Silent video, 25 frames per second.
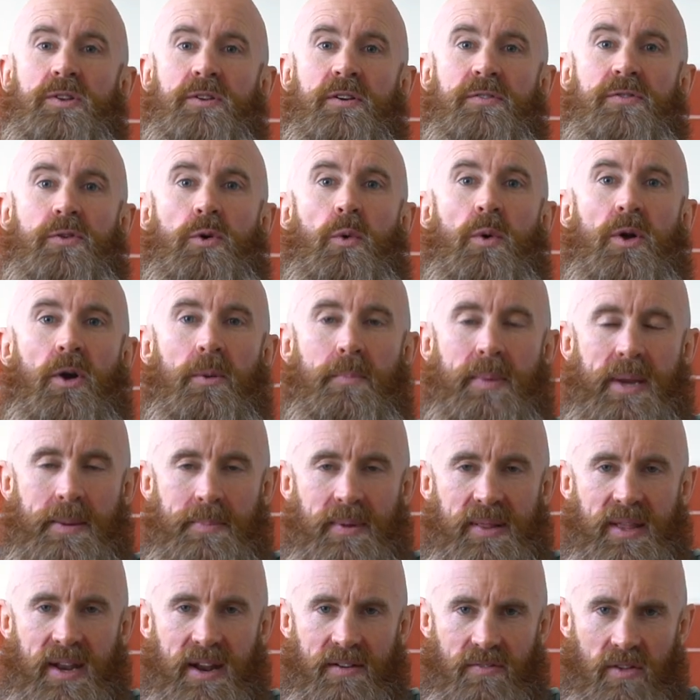to a few other
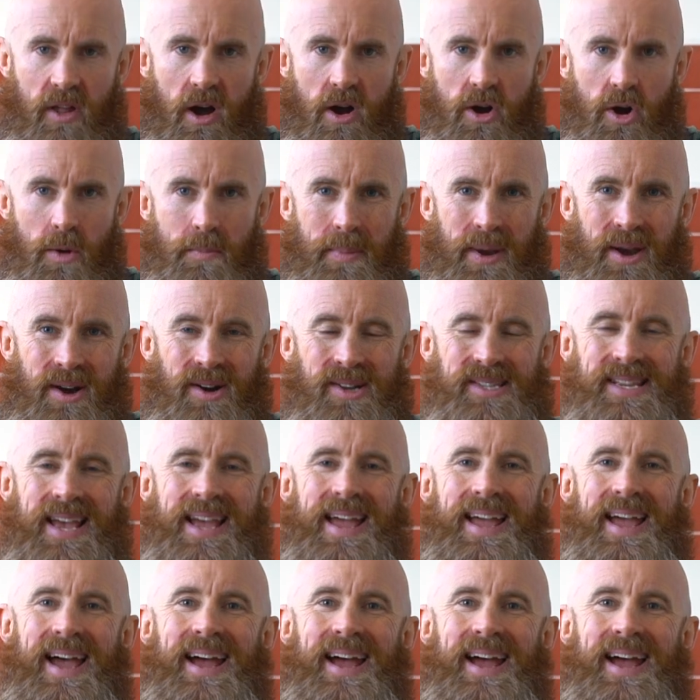people that have longer beards,